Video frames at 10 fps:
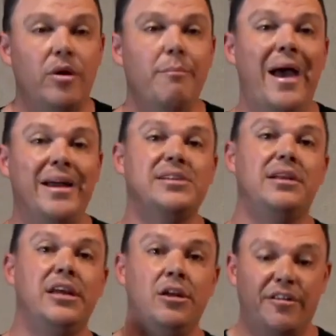
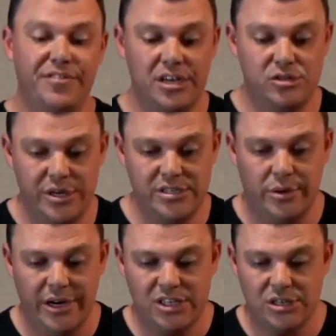Magdalene after his
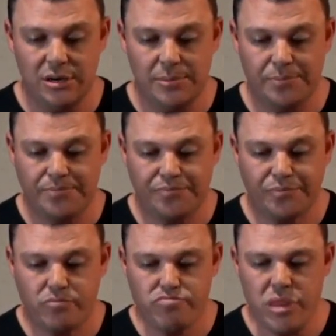resurrection.
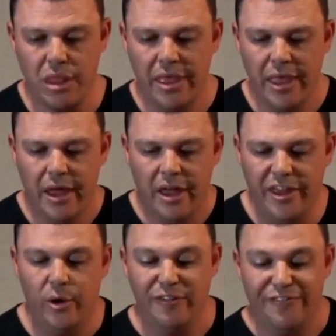
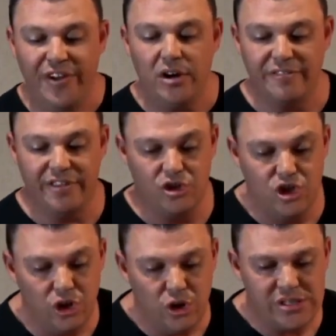They're in fear of the
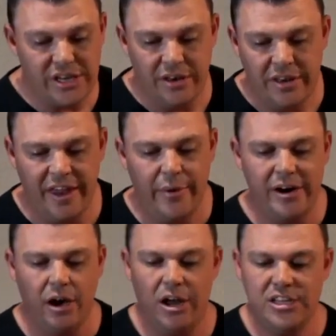Jews and they're at a
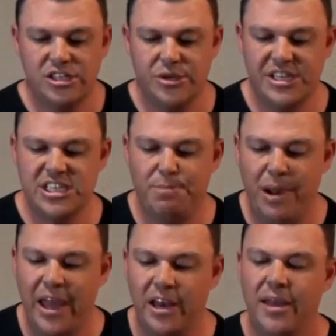loss to
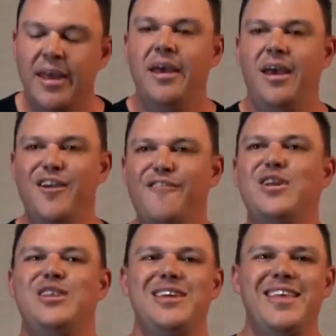explain
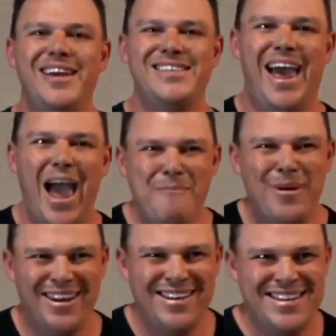everything that has
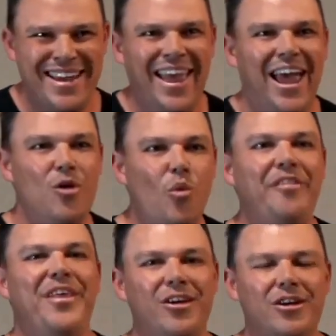happened and what
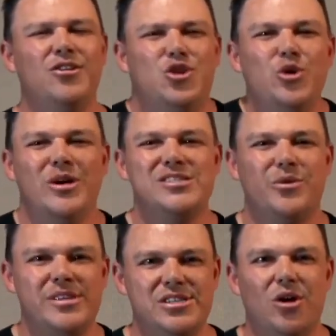they're going to do as a
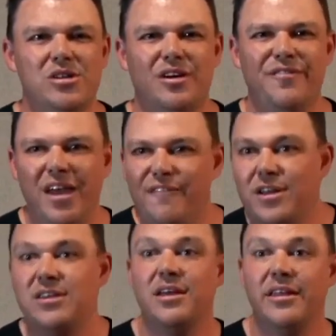result of
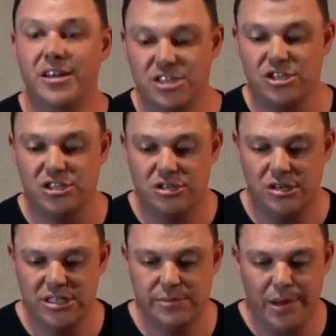everything that has just
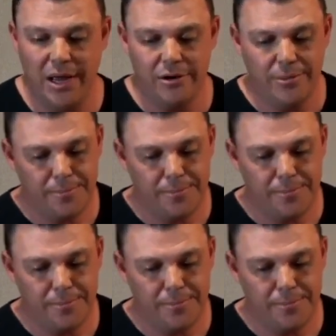transpired.